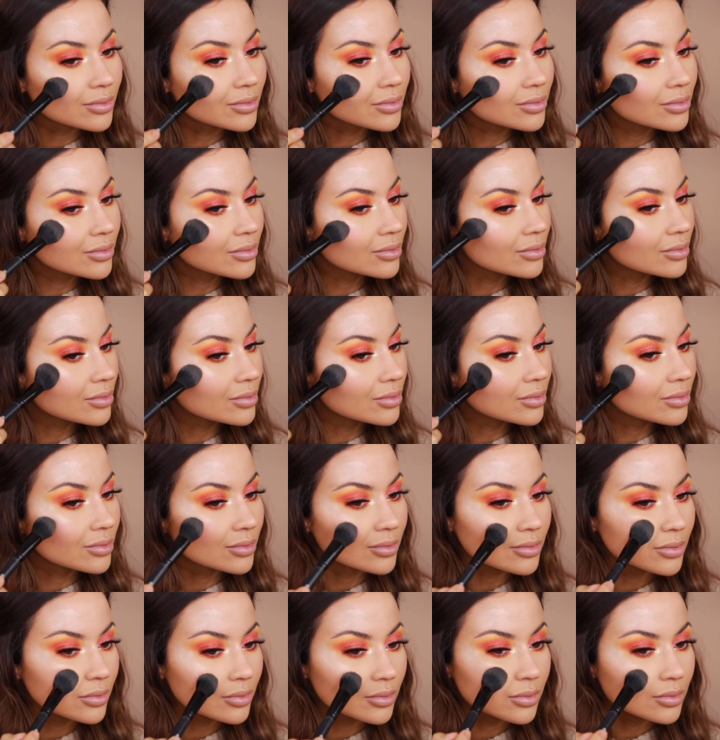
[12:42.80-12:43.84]
e.l.f.
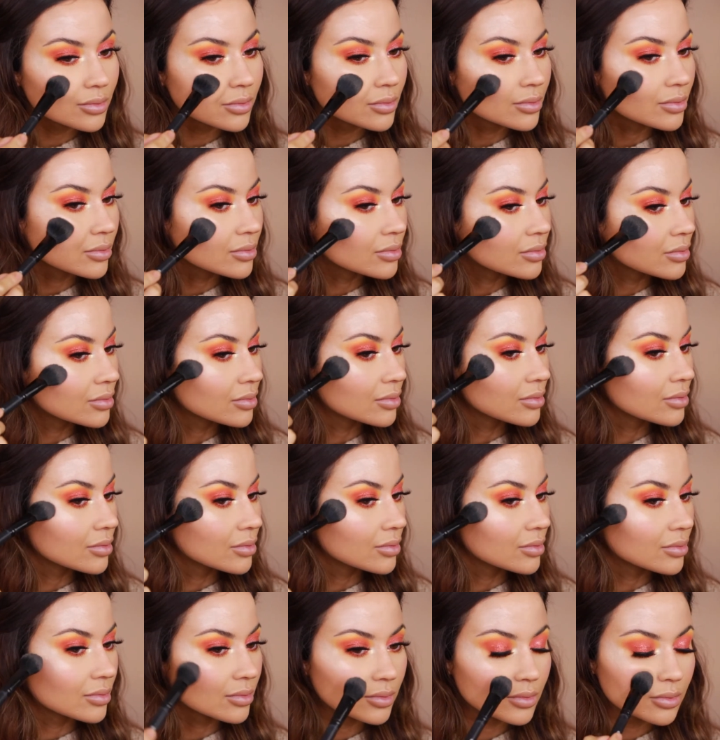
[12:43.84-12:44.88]
blush brush.
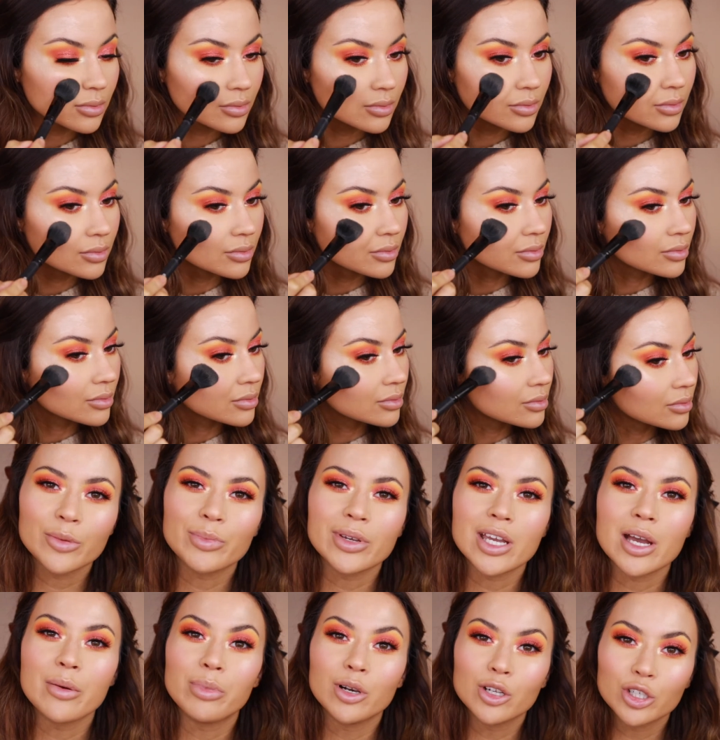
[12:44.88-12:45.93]
I never used to
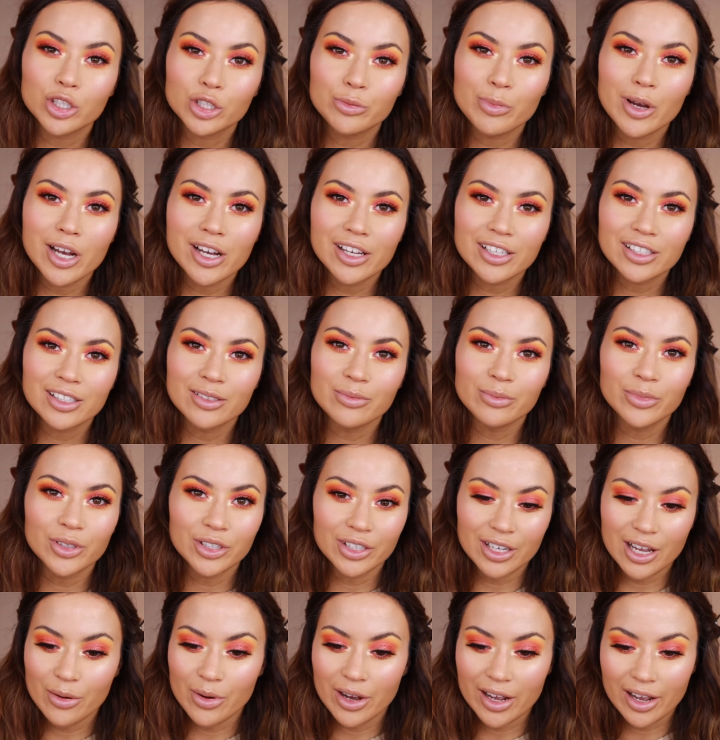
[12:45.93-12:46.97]
be a blush person, but
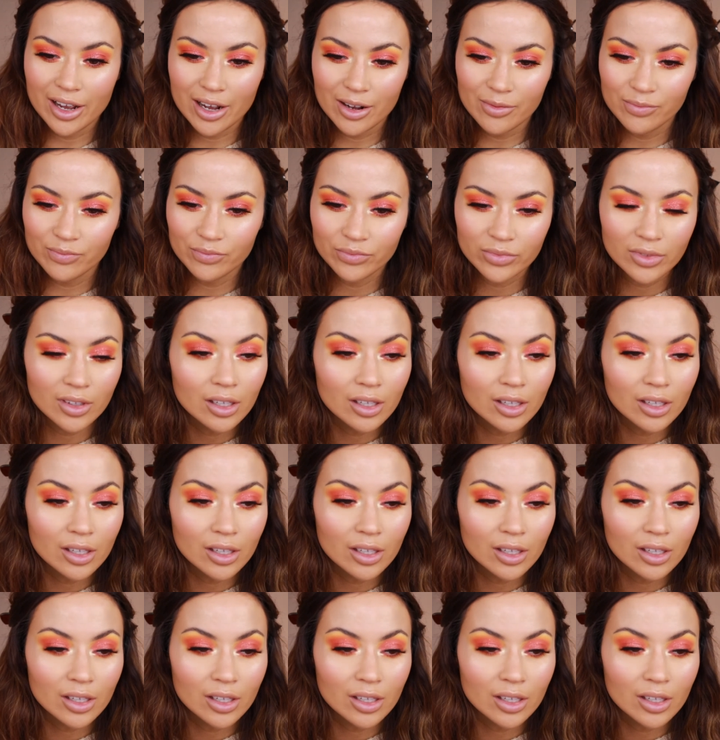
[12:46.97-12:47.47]
now I am.